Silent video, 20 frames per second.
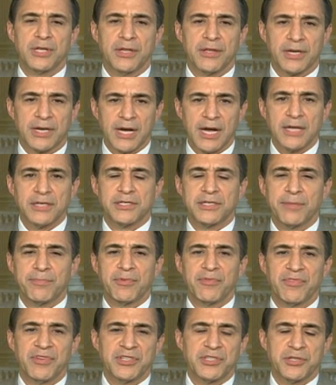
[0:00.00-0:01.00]
and the concept
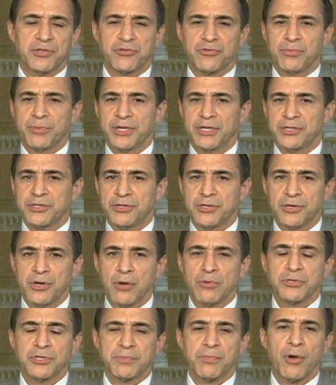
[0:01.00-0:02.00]
of these instruments, to
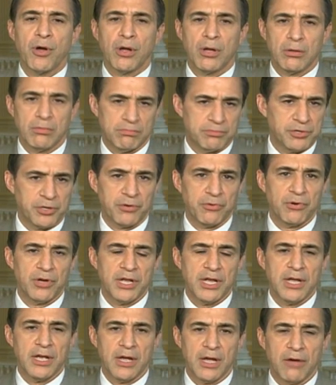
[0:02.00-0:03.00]
no small
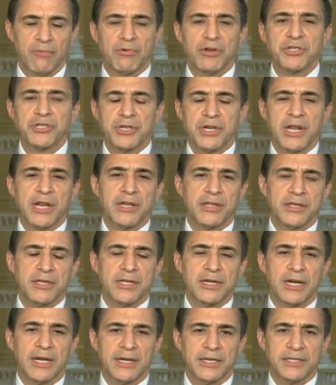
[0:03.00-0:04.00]
degree, originated in the
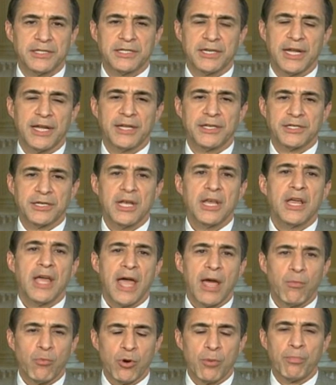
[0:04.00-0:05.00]
United States
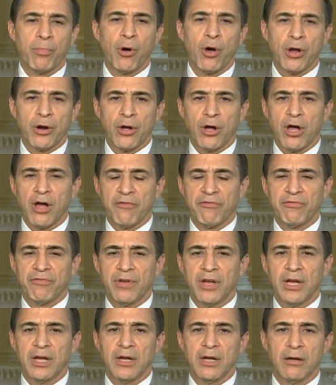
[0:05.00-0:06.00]
and were bought off
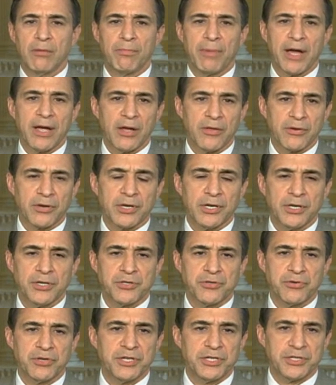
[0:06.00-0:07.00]
uh, by other
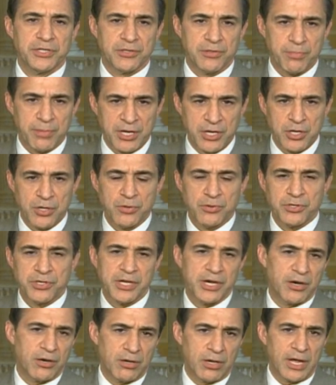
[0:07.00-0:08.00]
countries to be used
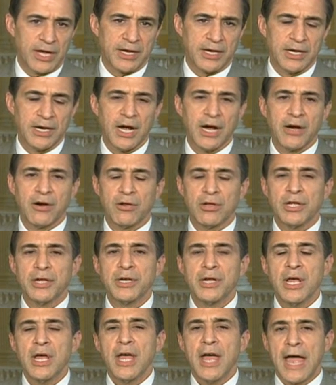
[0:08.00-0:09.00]
there, like in Ireland,
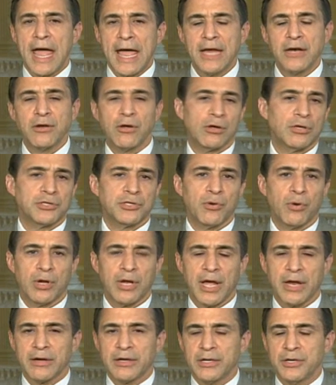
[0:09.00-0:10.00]
and also a
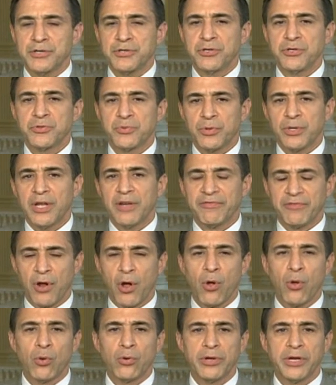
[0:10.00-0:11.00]
lot of countries were left
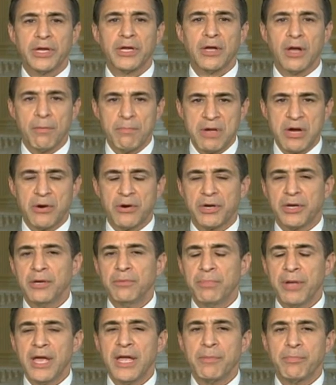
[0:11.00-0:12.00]
holding American
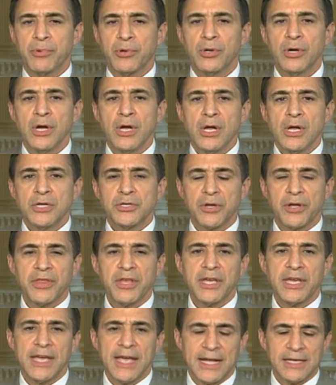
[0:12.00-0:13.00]
paper. So I
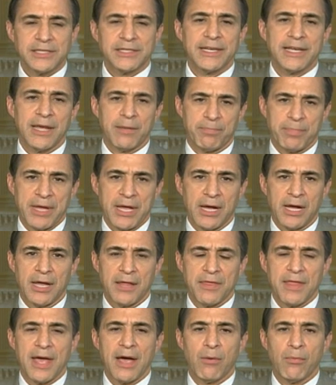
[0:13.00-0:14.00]
think he has to get
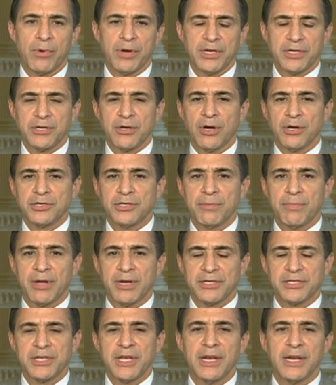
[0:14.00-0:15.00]
beyond that when he talks about
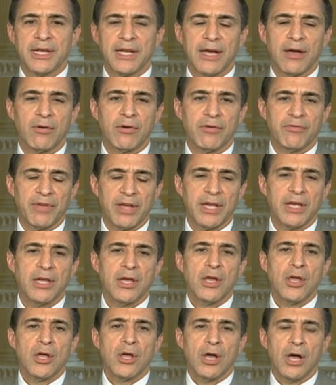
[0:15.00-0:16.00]
us getting out of a,
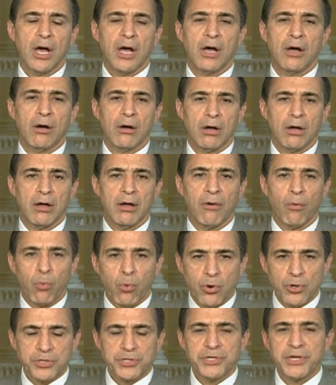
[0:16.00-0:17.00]
uh, a
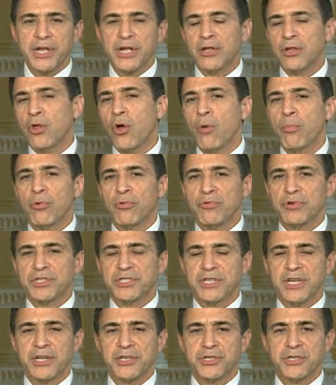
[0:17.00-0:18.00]
worsening global
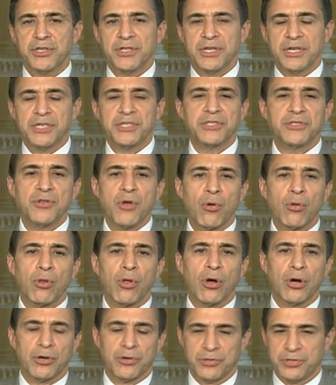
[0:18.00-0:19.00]
recession that is no
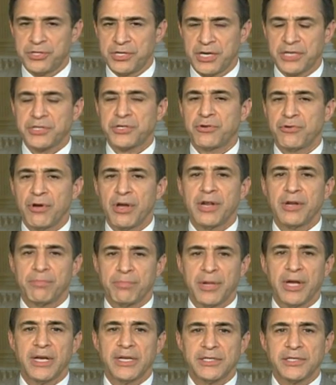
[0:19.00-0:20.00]
longer just credit
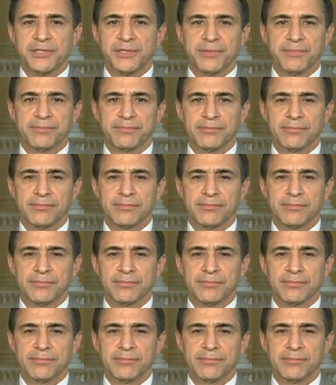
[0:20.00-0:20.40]
based.